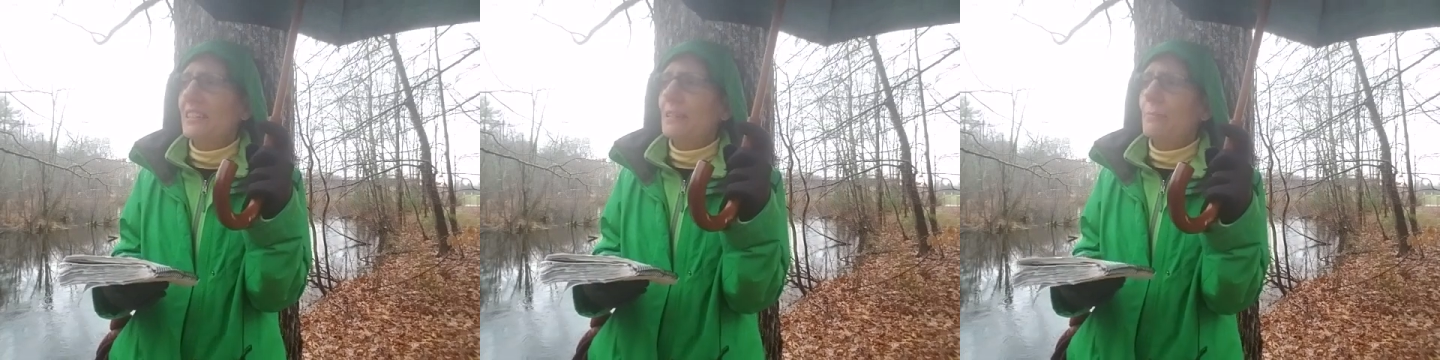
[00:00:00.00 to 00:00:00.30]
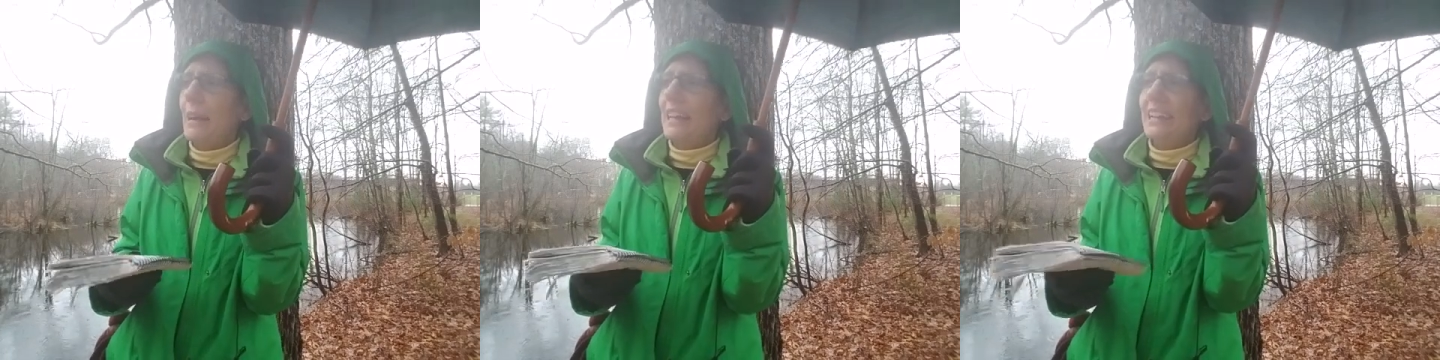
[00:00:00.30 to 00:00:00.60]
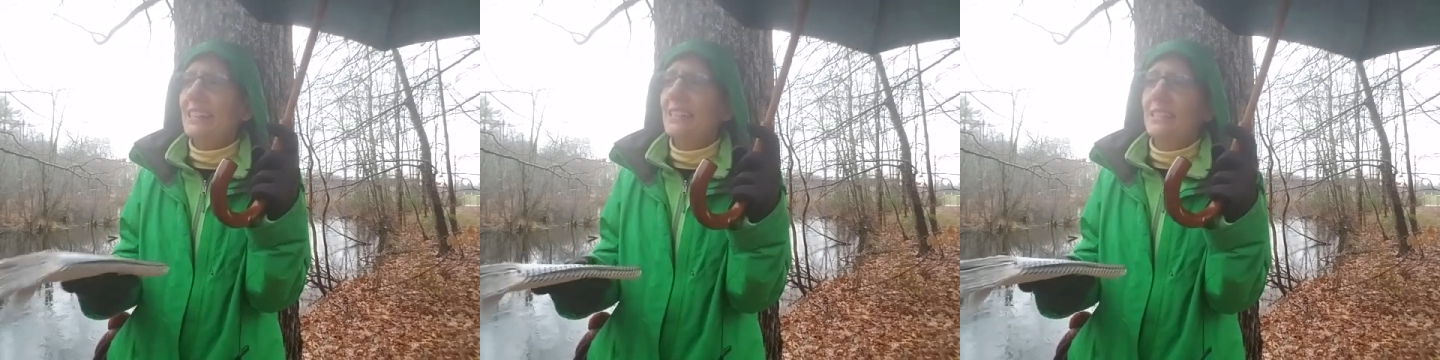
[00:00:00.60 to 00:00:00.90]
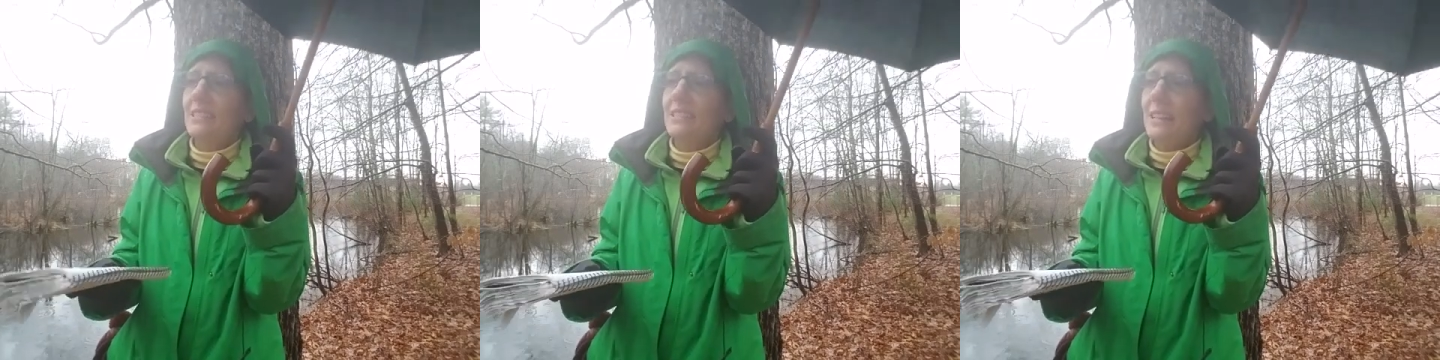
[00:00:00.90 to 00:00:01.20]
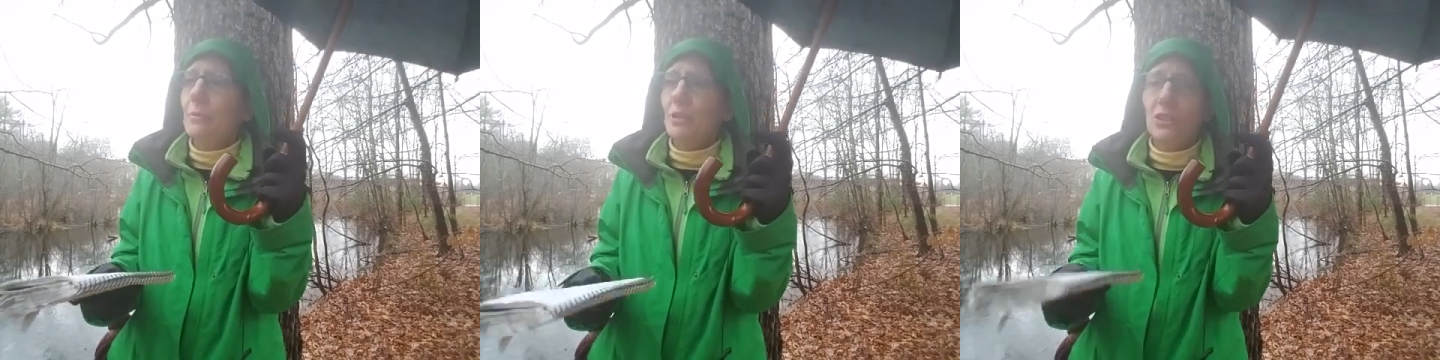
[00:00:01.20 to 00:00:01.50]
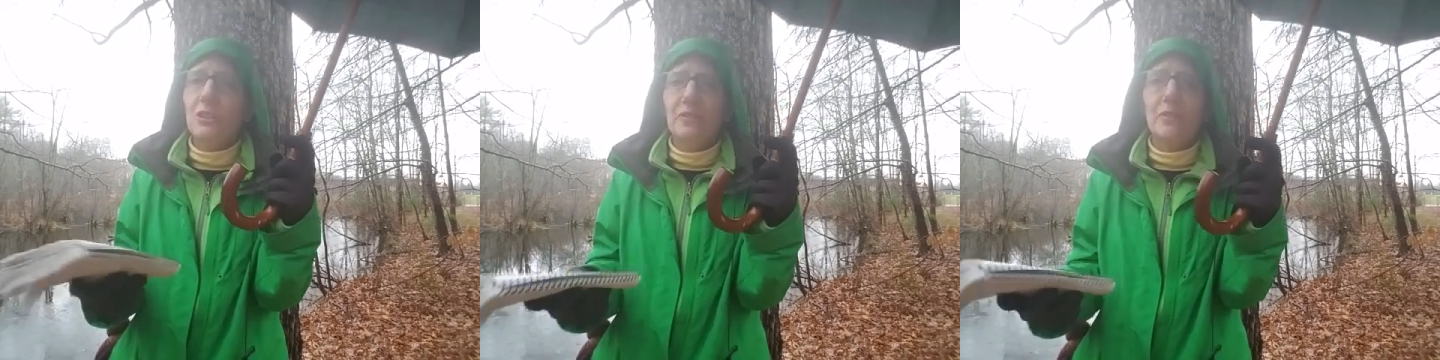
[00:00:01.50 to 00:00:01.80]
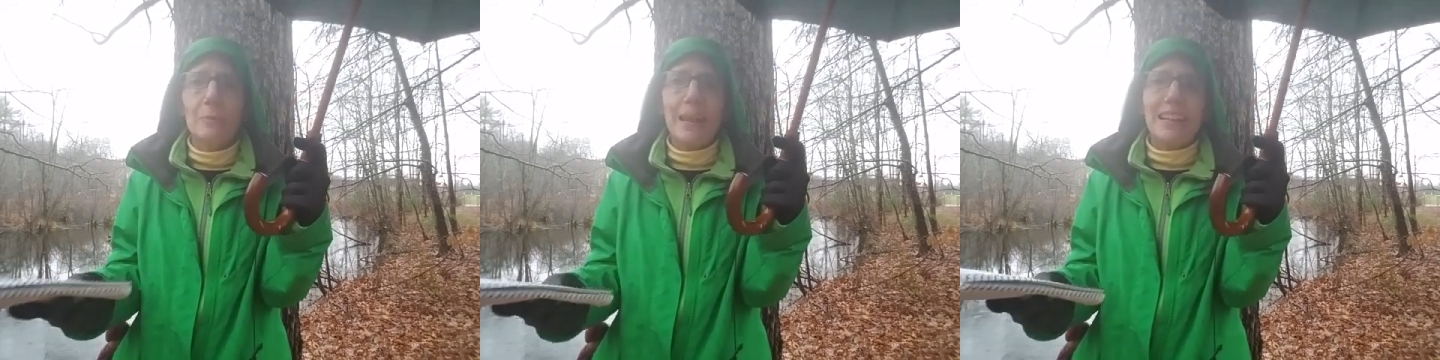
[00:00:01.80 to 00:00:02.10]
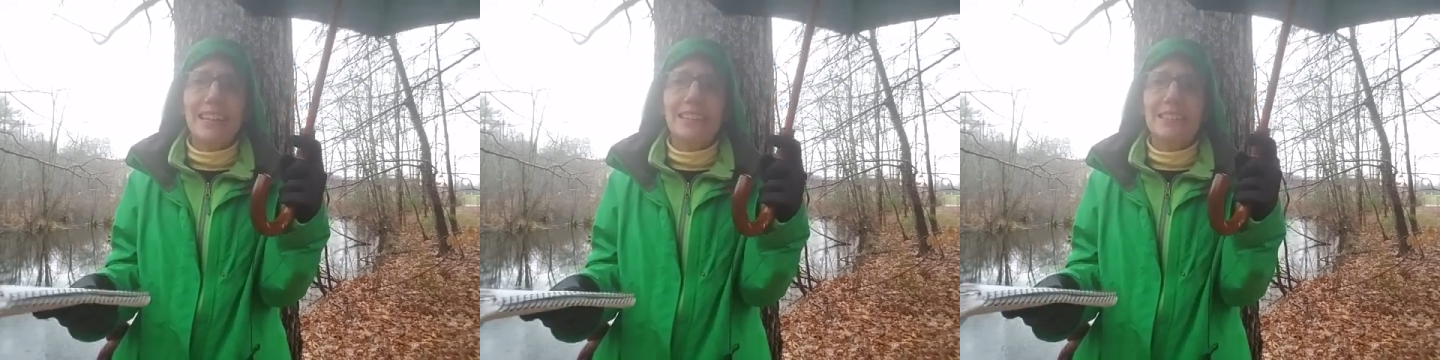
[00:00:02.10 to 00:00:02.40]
that my kids, that were good for my kids,